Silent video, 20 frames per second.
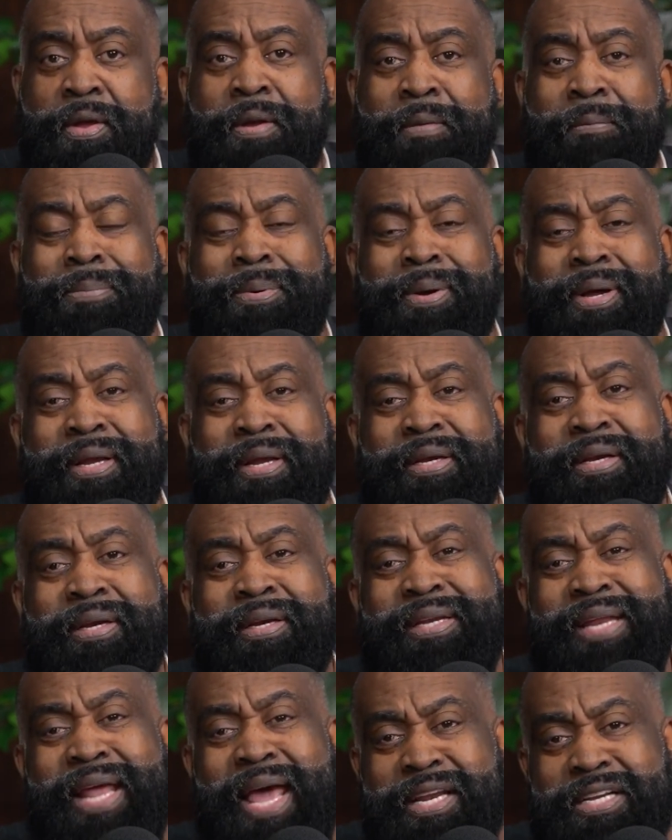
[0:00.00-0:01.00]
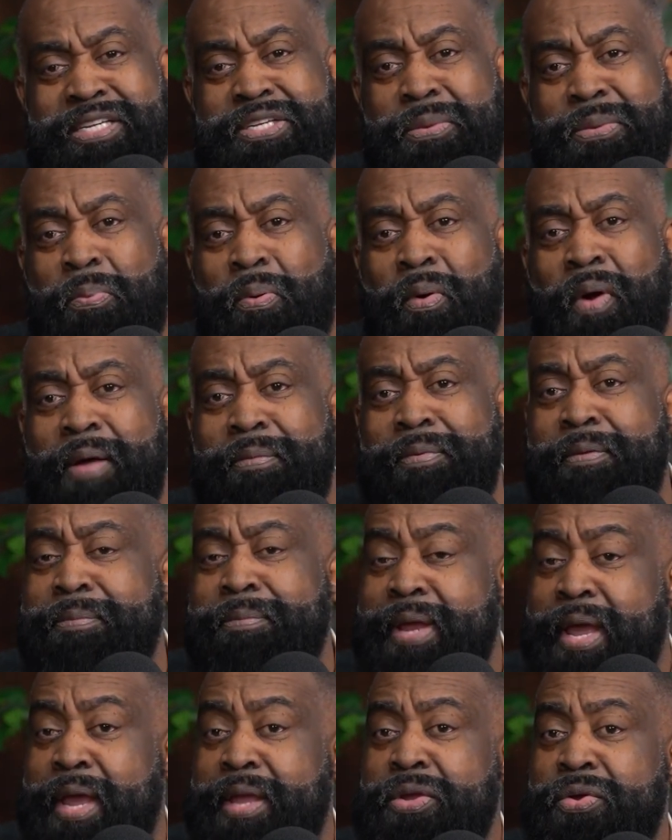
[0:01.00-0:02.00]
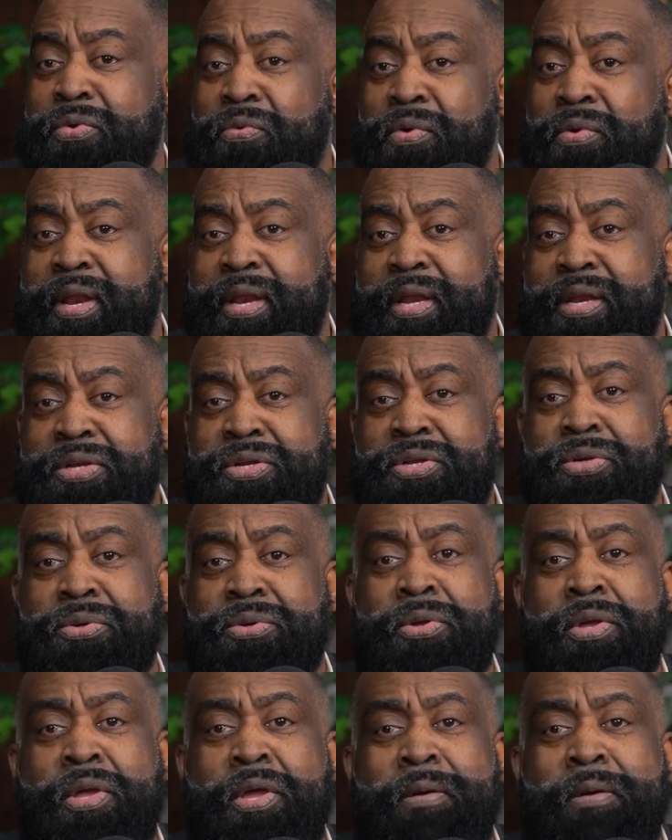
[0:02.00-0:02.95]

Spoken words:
But that is the problem that you run into.